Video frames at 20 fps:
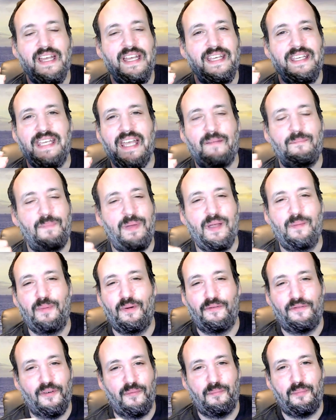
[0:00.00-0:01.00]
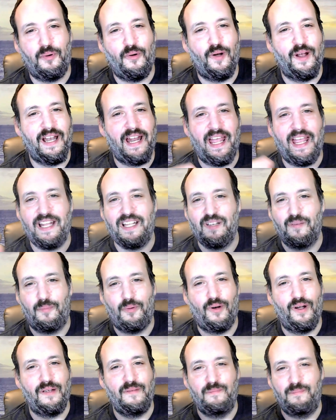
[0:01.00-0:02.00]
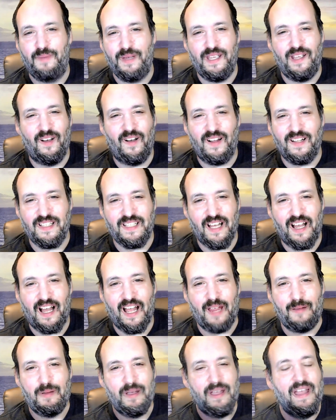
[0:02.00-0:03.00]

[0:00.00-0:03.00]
get people from point A to point B on time.